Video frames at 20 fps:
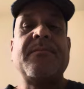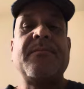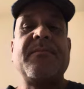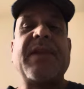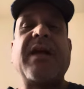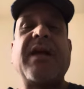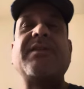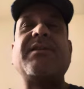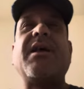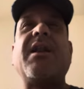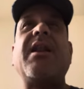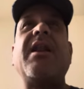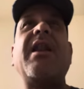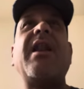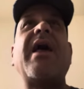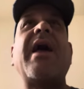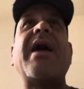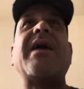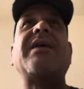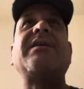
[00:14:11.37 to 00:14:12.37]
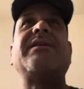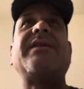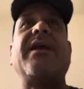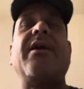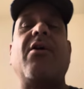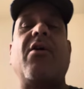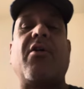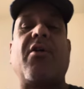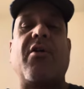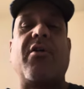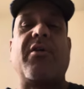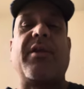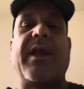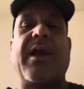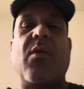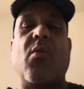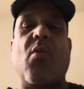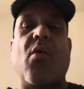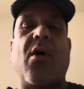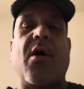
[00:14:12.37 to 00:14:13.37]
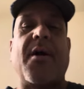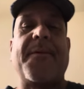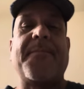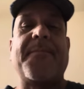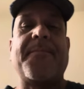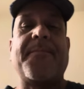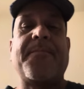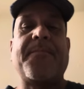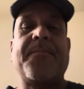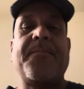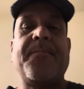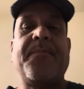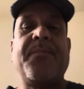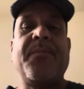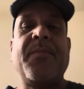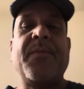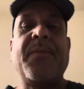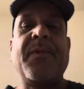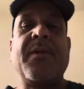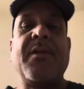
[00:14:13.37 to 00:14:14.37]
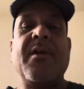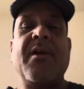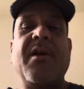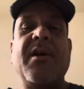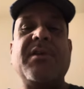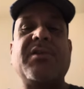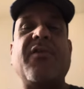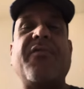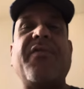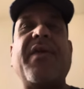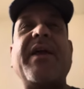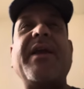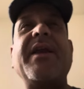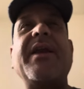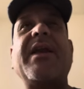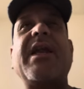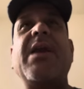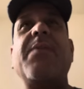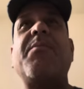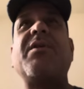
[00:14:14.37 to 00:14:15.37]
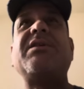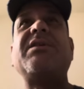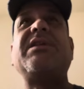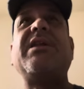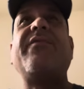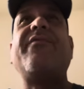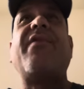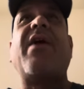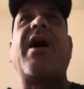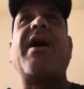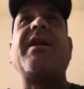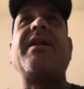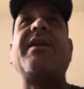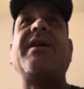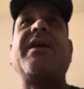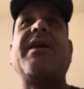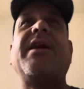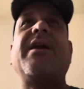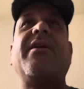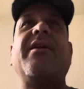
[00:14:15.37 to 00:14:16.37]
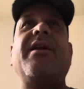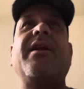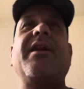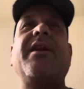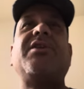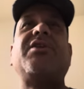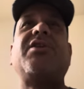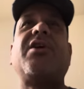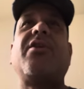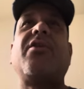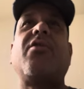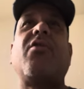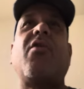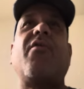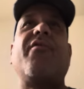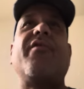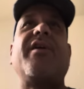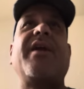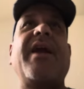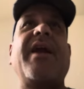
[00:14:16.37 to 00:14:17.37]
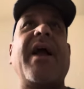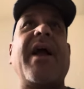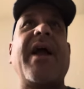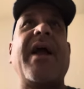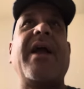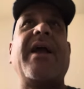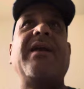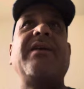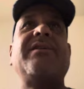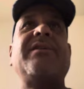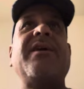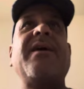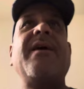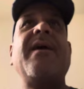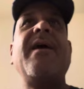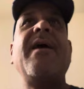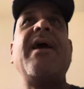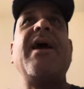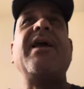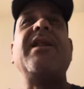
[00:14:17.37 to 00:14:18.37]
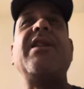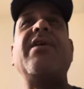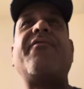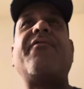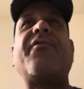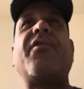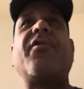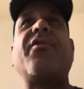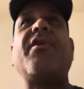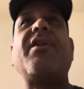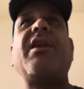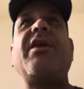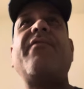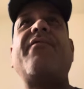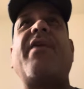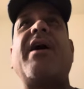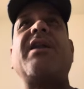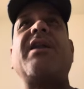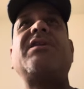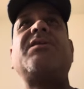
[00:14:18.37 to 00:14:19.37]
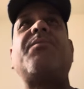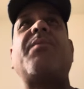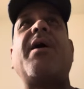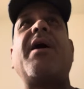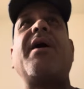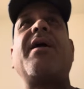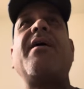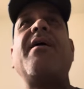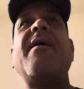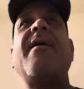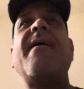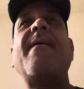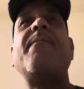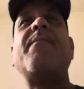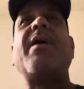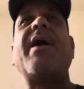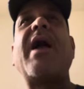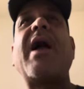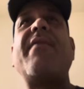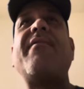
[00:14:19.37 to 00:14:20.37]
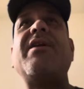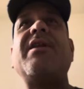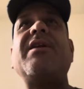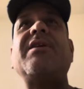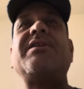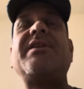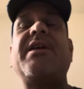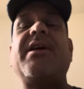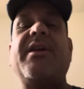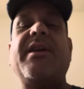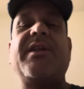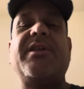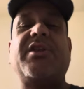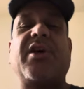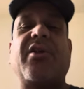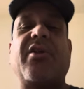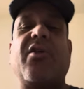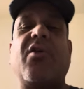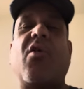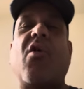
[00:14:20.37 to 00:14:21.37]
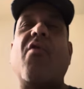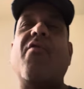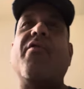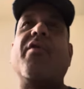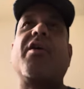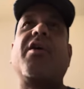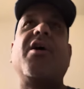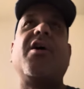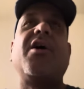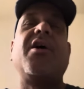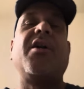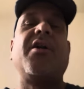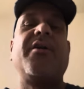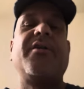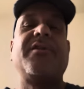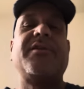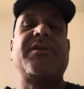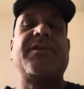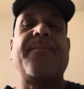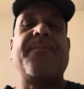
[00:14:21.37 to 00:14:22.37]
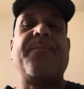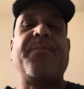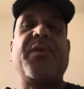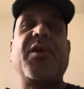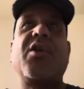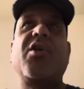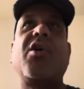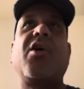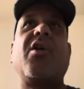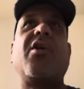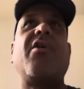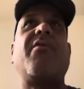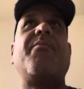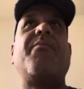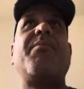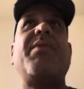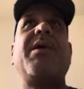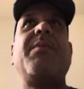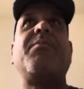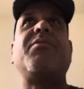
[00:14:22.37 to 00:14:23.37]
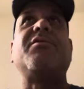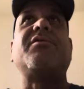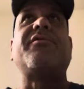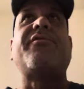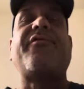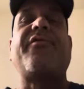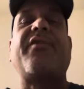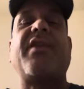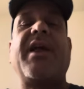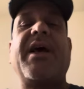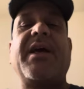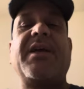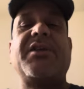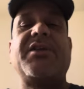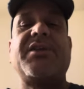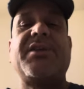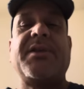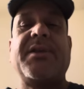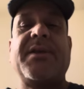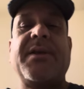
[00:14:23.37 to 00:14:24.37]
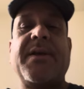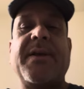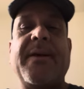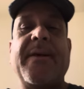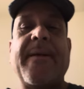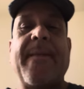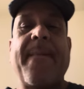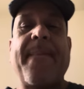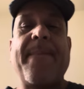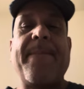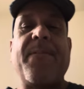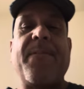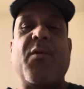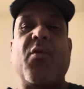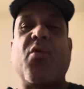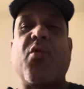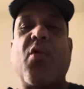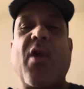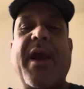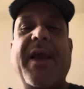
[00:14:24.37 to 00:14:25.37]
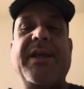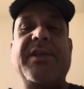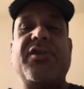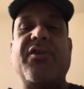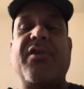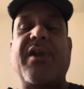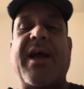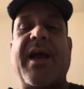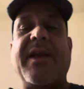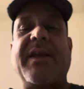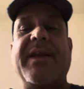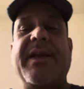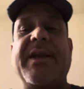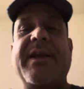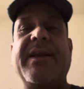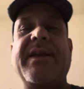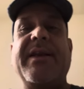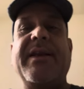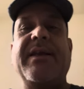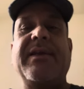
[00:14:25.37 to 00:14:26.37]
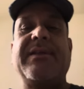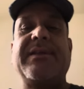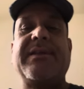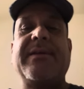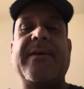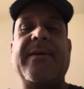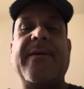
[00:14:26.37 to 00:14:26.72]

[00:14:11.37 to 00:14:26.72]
That's the last thing on earth they want. So if they can keep us divided and killing each other over gangs, and then further divide us by having us kill each other over colors, the color of people's flesh, racial identities,